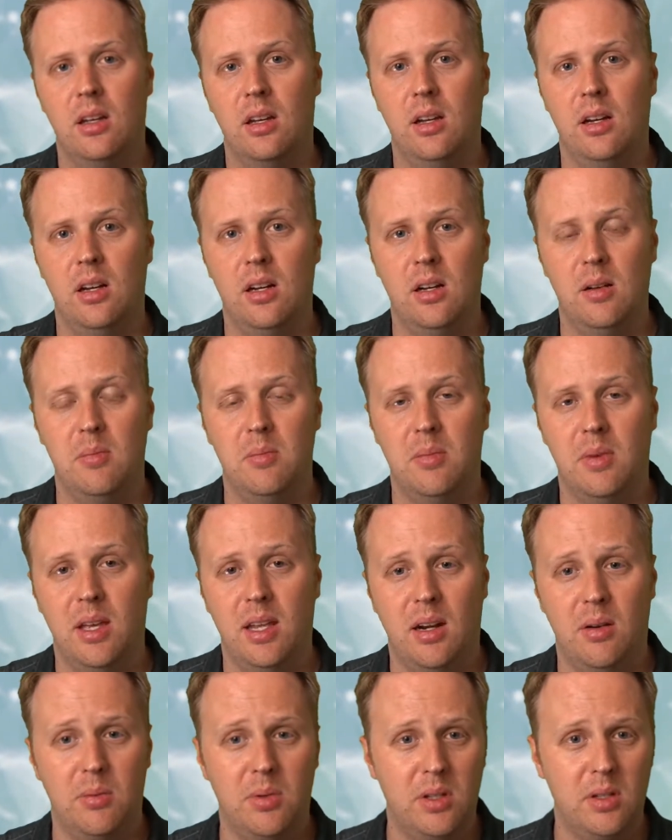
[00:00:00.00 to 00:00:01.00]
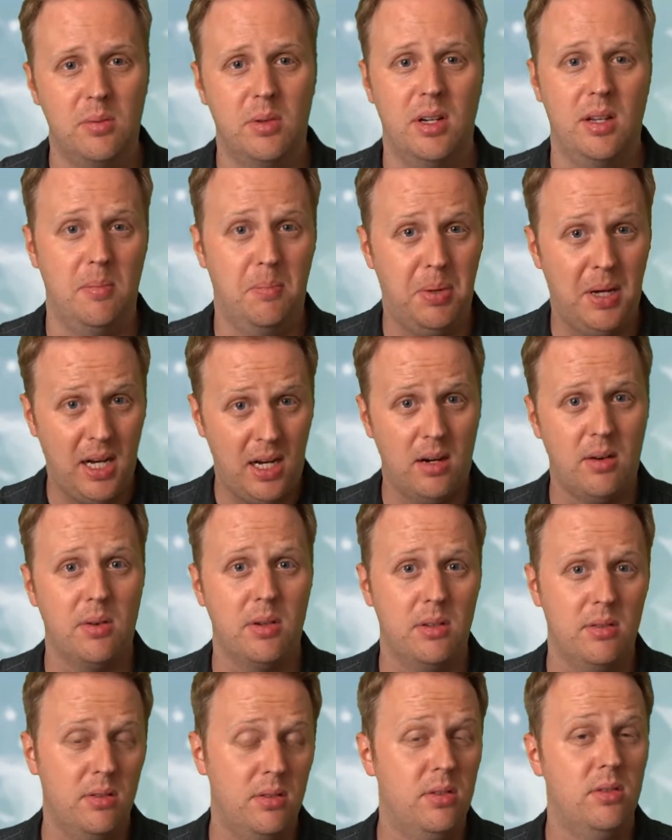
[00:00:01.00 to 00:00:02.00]
And I really want to empower
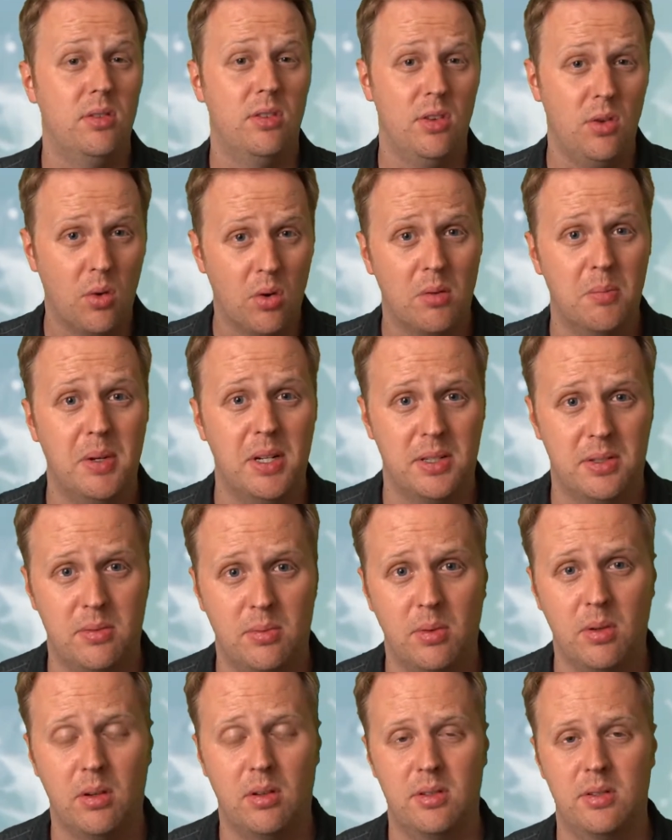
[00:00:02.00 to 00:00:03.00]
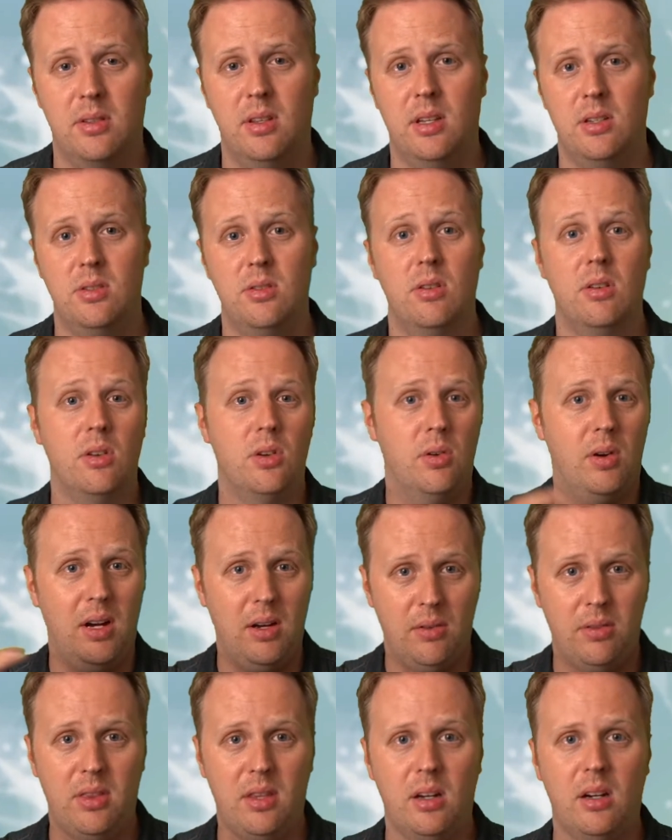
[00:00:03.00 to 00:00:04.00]
you to do your best work so that you can go
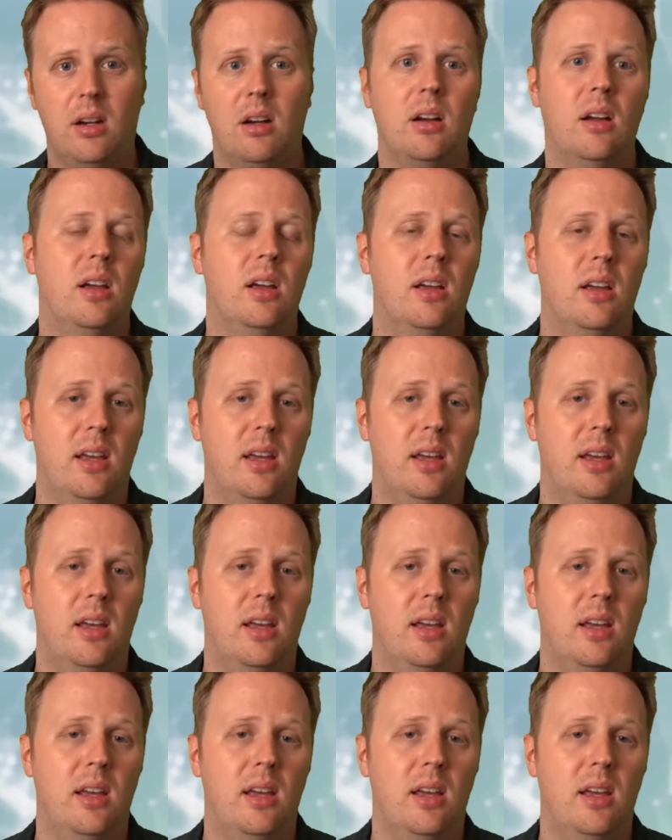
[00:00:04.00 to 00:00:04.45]
out there